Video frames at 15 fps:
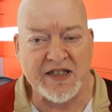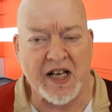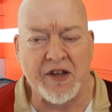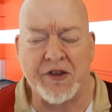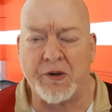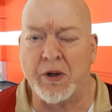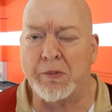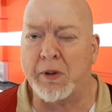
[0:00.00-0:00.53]
They
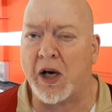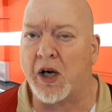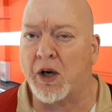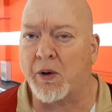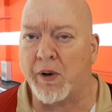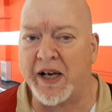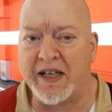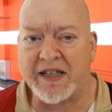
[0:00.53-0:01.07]
threw the ball
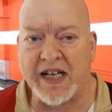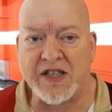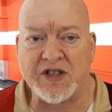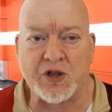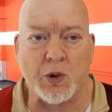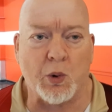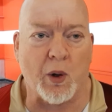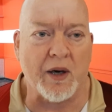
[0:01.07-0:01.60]
great. They
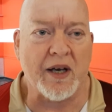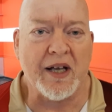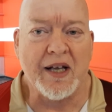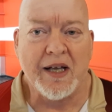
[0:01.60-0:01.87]
scored.